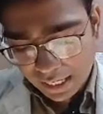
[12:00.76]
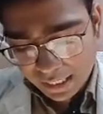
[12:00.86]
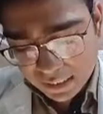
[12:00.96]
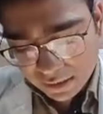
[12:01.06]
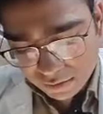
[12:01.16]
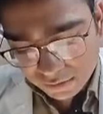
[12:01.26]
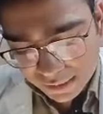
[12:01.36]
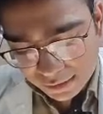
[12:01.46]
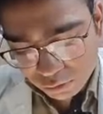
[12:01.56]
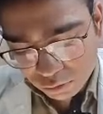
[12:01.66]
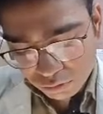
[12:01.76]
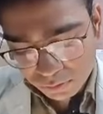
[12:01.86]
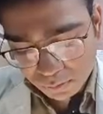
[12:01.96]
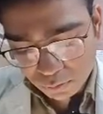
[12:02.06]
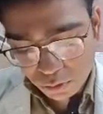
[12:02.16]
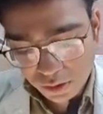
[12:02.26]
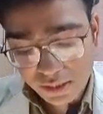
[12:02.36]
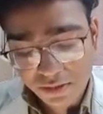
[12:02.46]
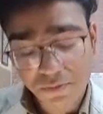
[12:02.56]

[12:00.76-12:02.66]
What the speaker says: And when is going to be purulent?